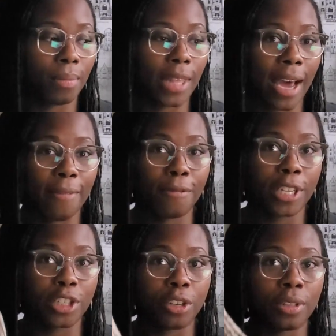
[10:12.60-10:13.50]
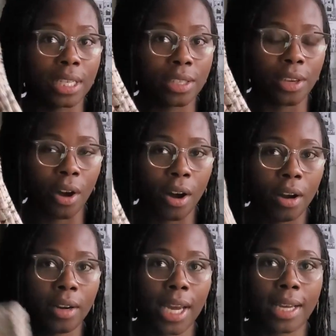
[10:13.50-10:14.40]
that featured this
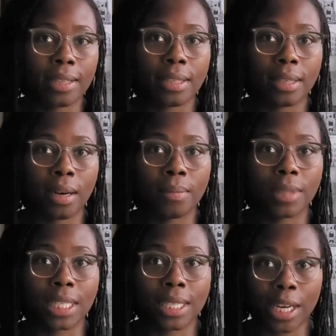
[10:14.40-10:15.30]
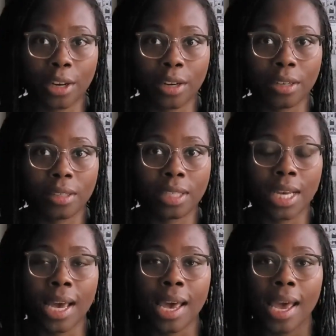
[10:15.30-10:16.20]
yarn and some stickers
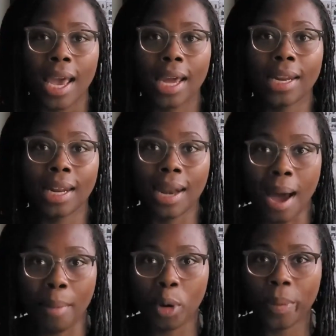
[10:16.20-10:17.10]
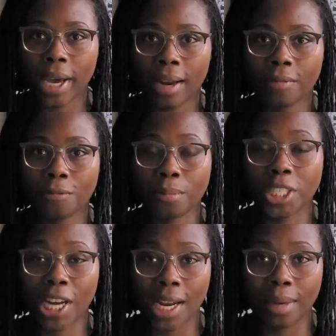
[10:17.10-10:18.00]
and an enamel pin from
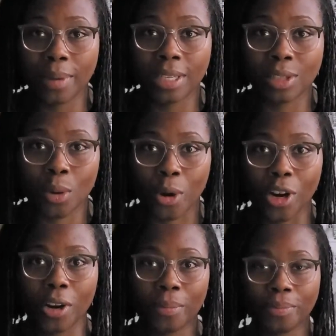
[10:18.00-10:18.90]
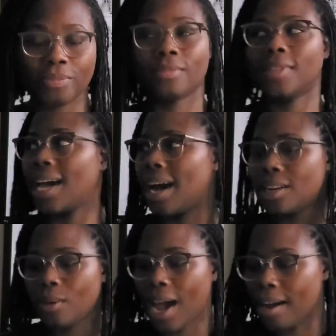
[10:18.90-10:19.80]
Channy Peace Corner that I
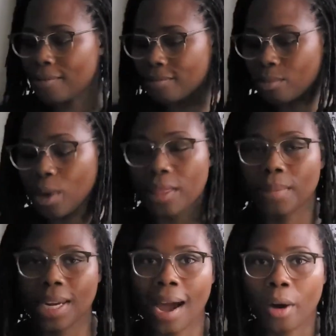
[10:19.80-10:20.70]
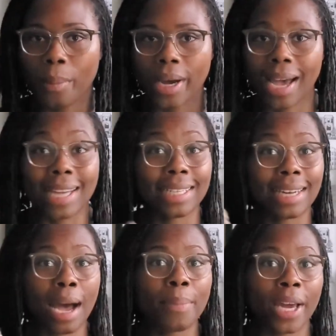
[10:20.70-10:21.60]
don't have with me now, but I did
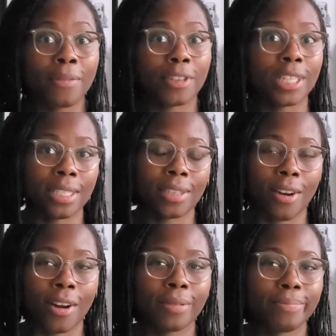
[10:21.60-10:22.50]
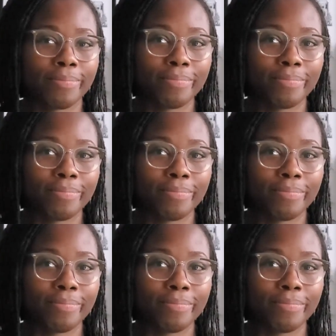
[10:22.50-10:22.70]
not pay for this yarn.